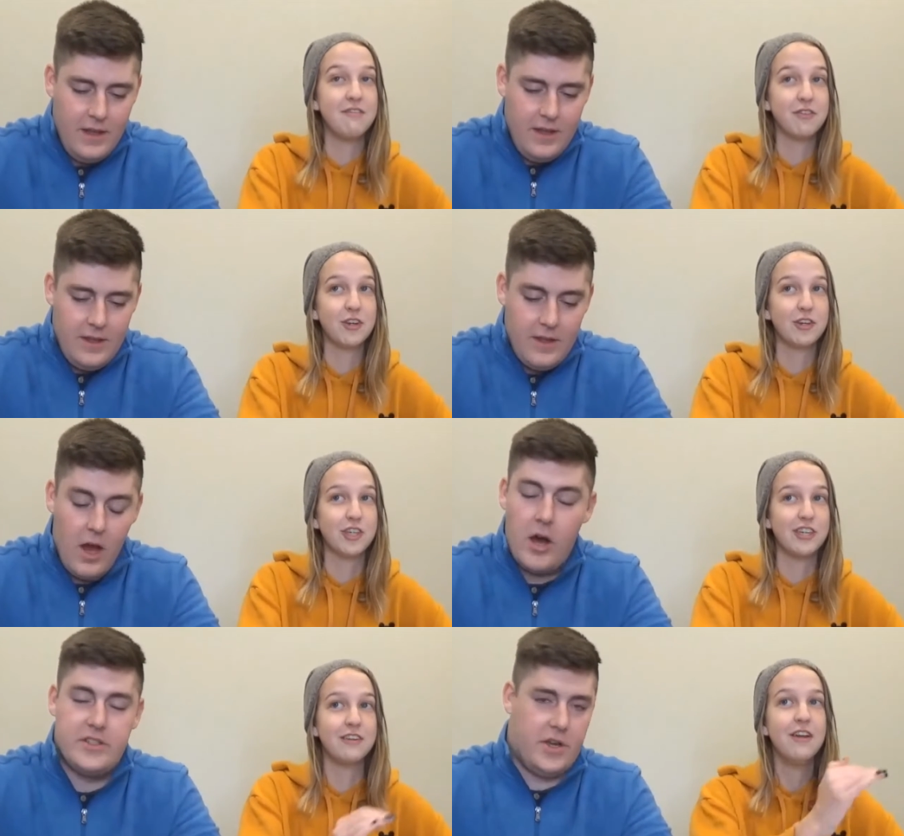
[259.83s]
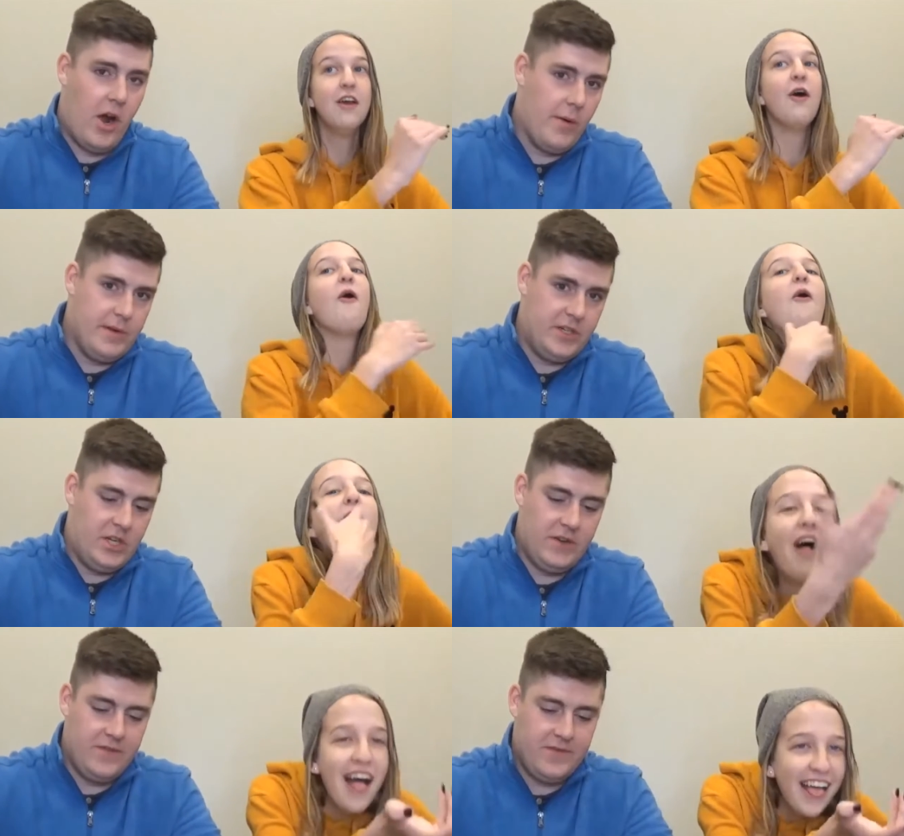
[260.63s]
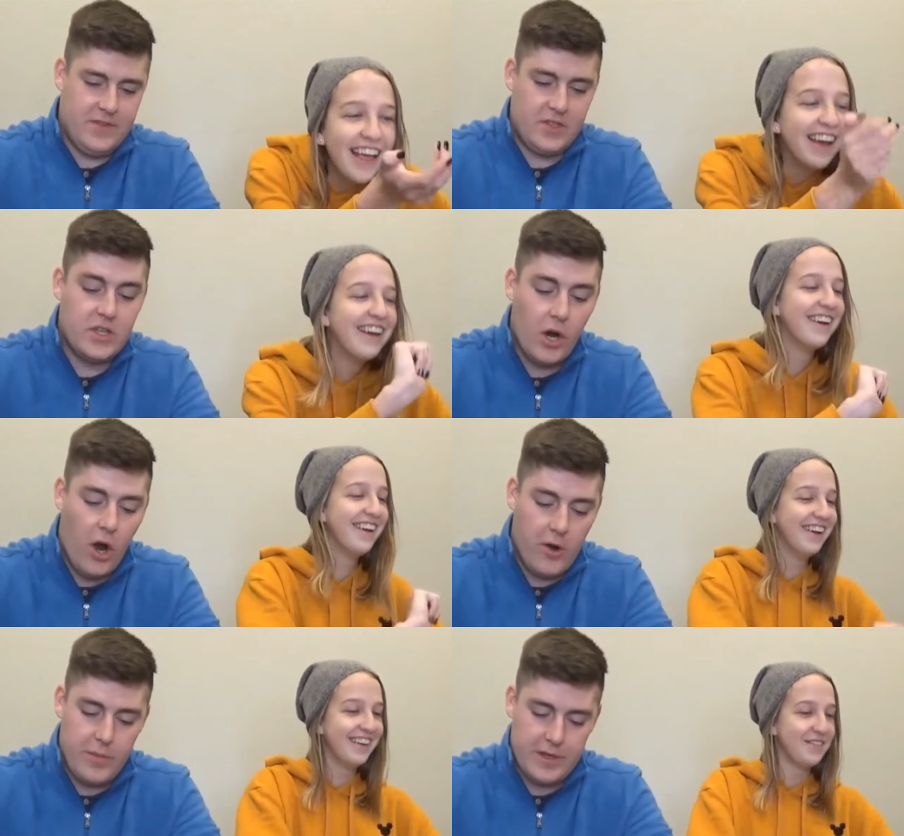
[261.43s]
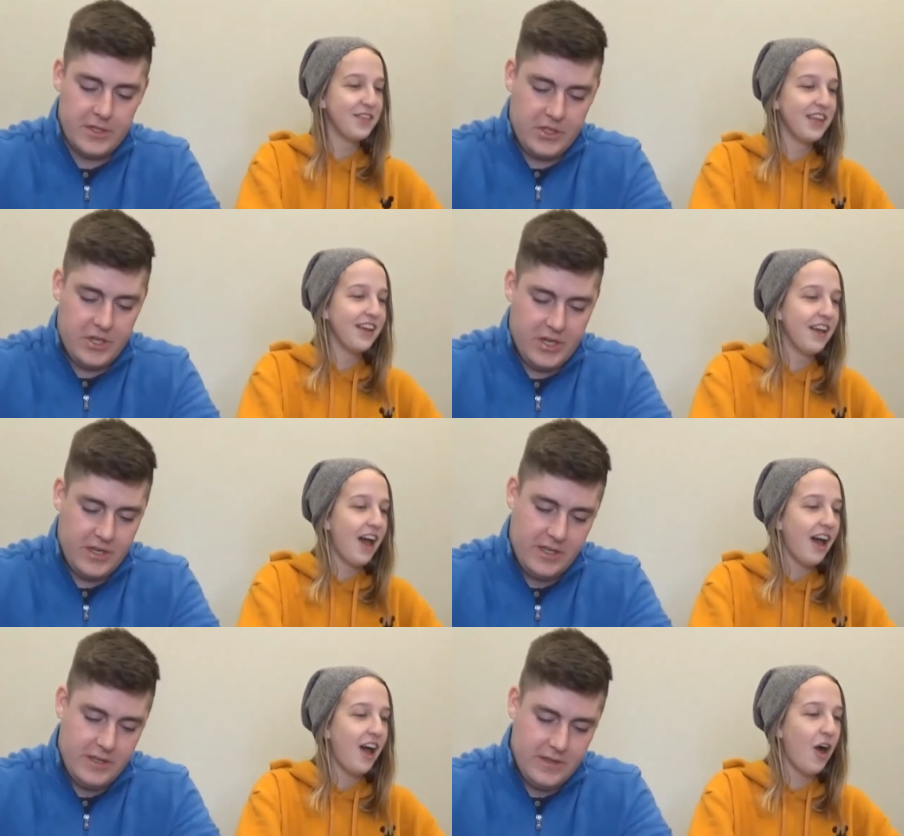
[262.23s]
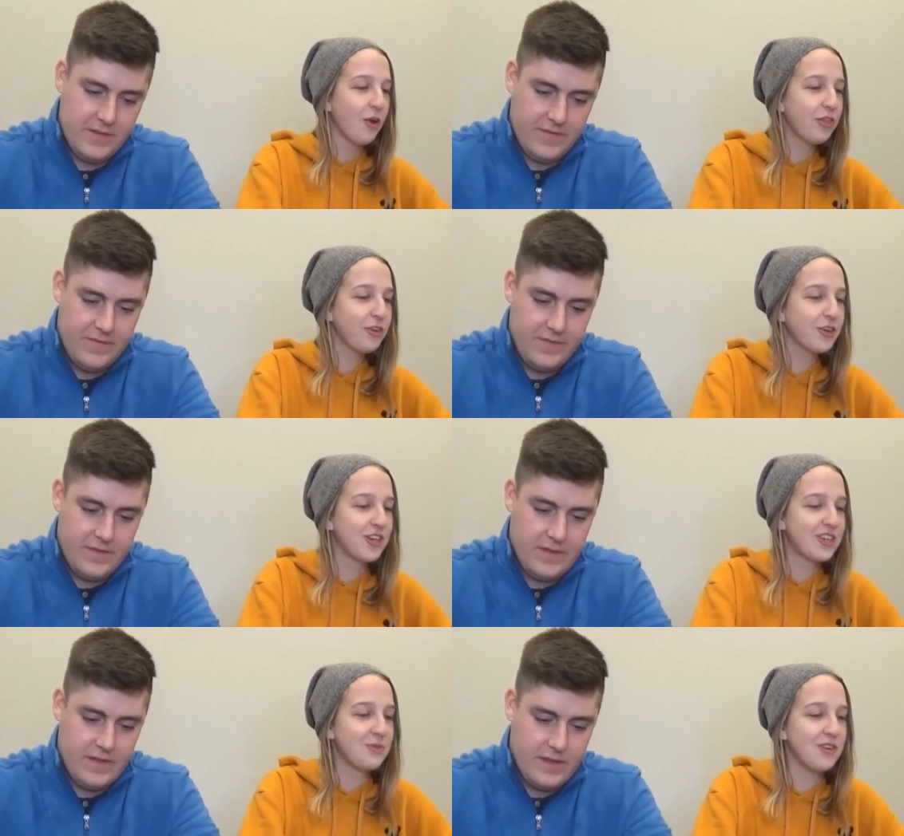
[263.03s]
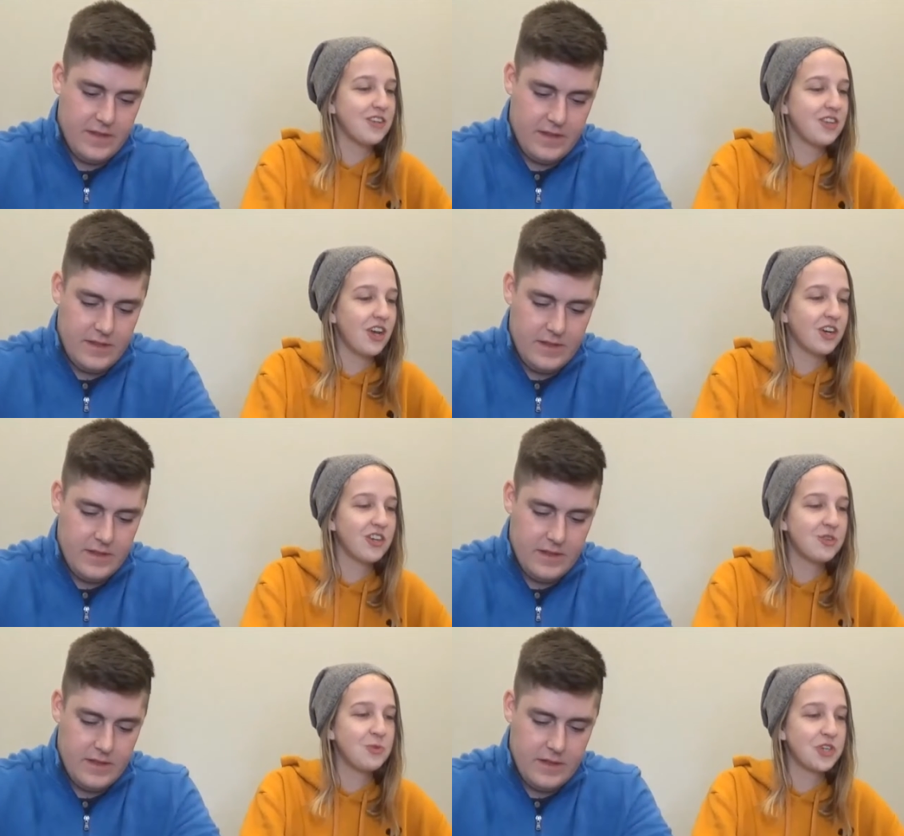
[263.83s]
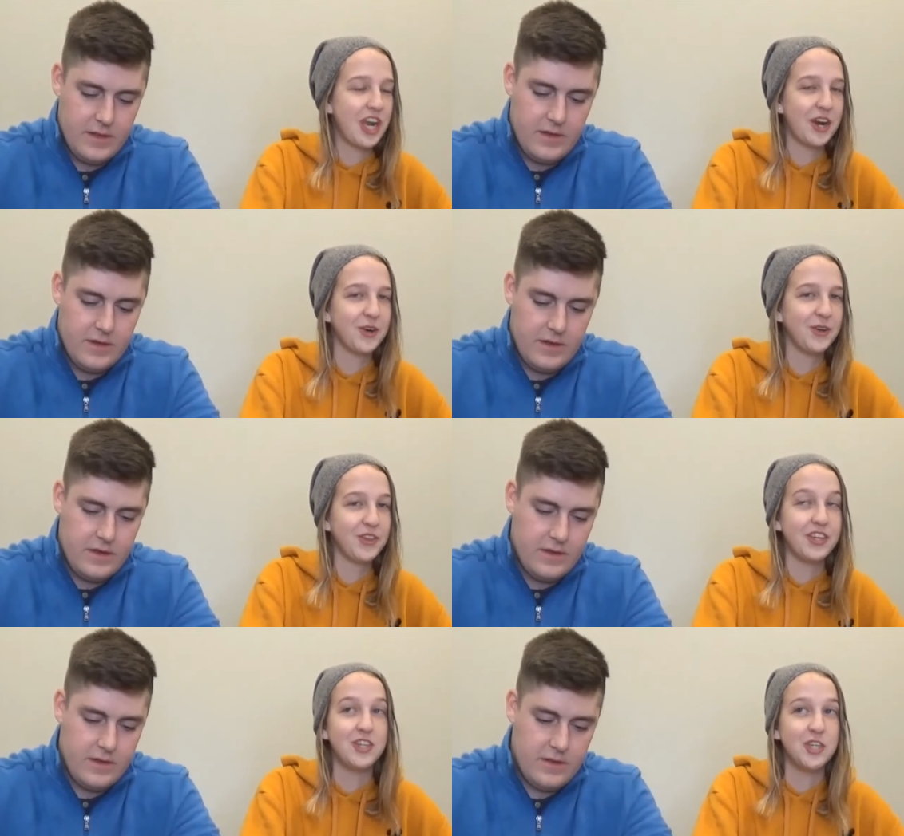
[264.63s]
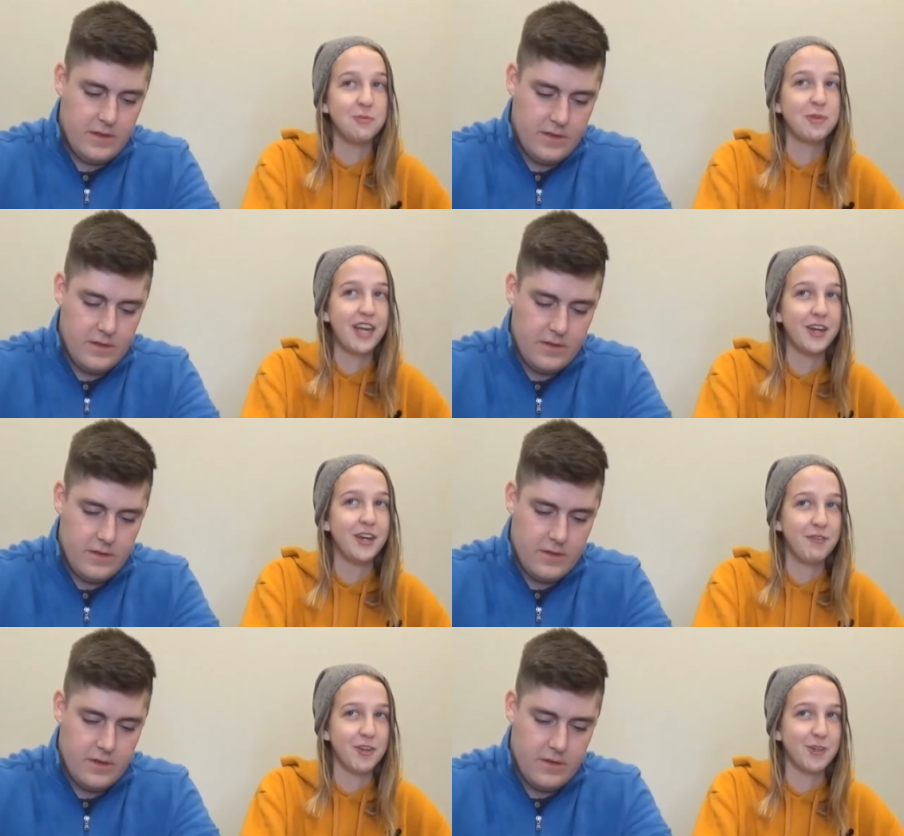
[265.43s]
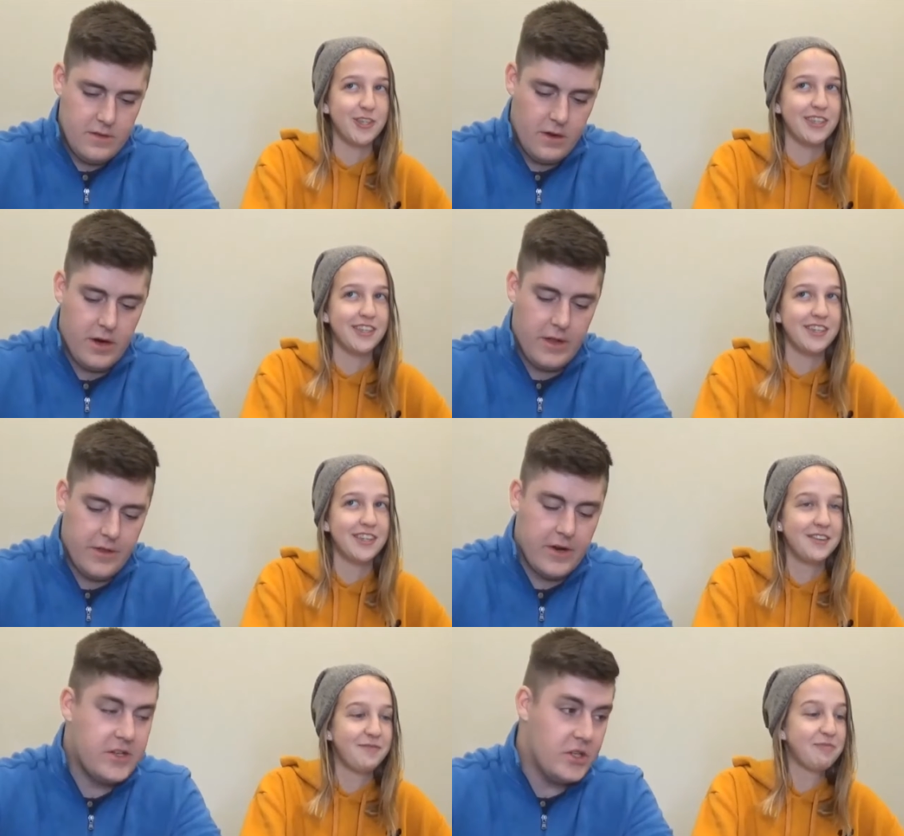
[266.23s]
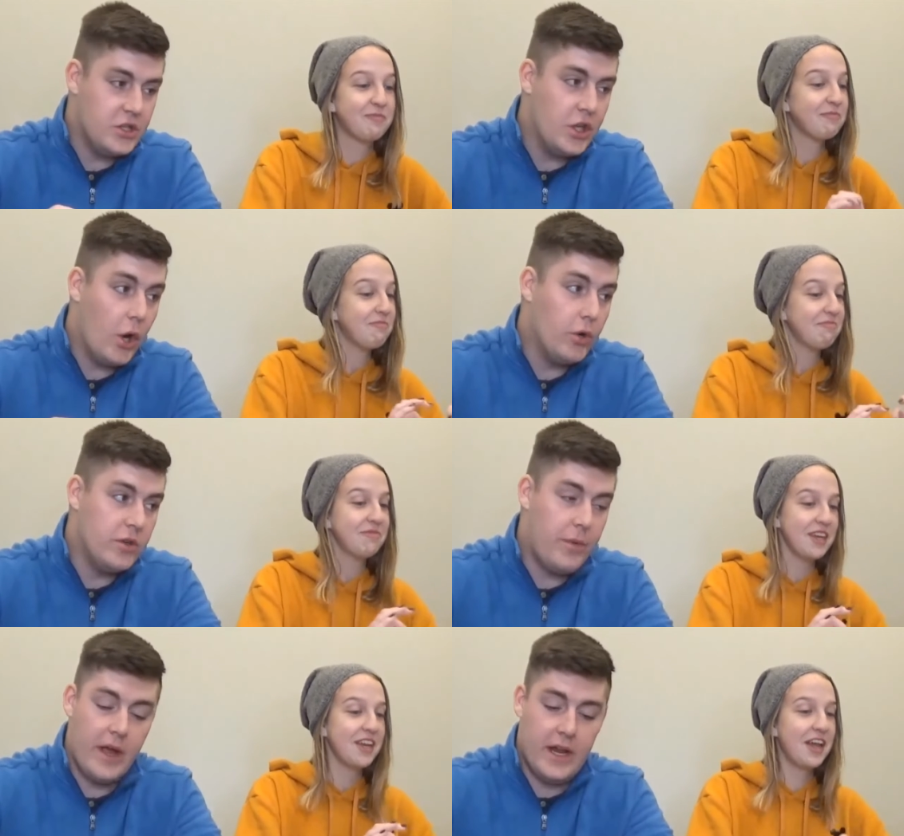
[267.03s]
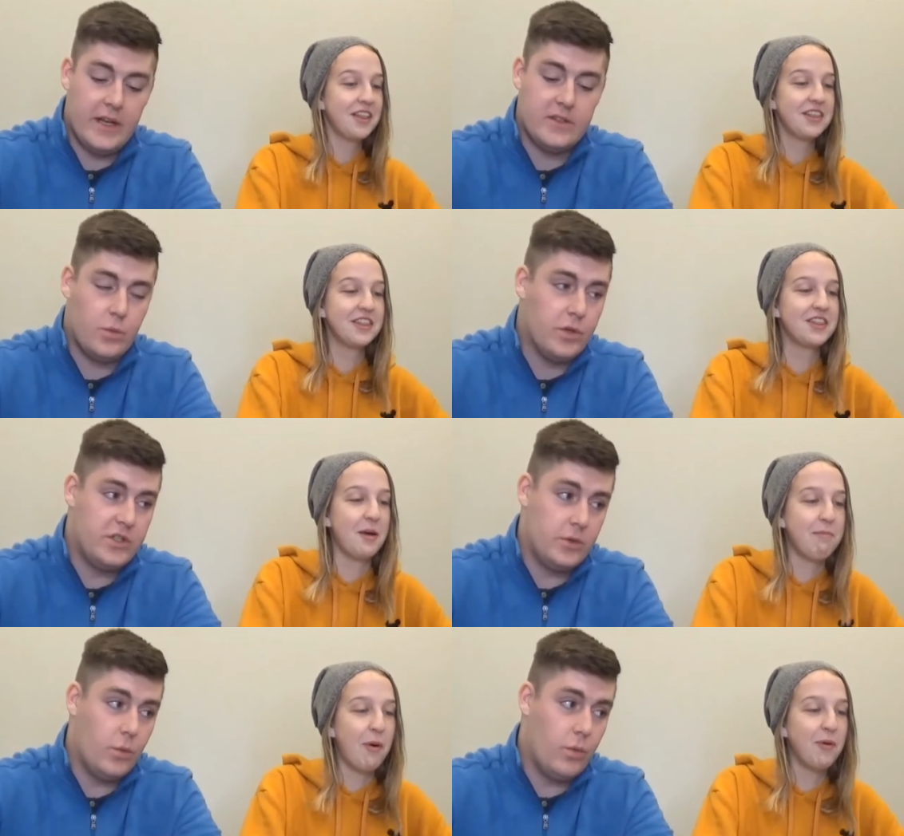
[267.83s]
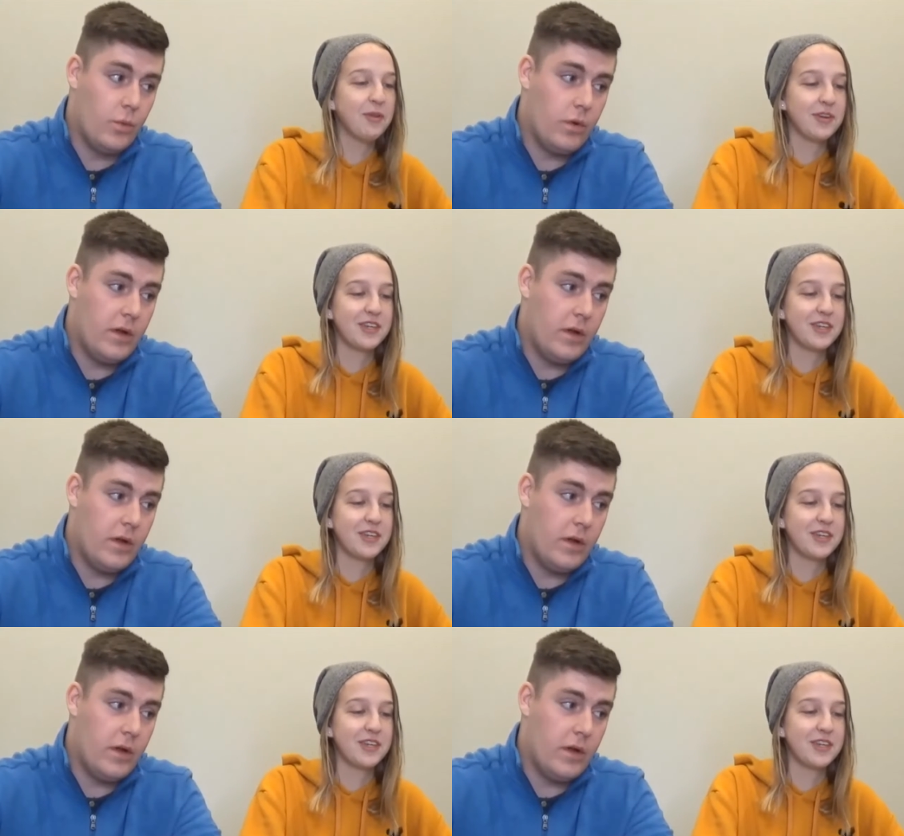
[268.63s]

Speaker 1: version.
Speaker 2: Oh, it's garbage. it's garbage.
Speaker 1: Arthur Christmas, A Christmas Carol, the Jim Carrey version.
Speaker 2: All right, there is no debate as which to,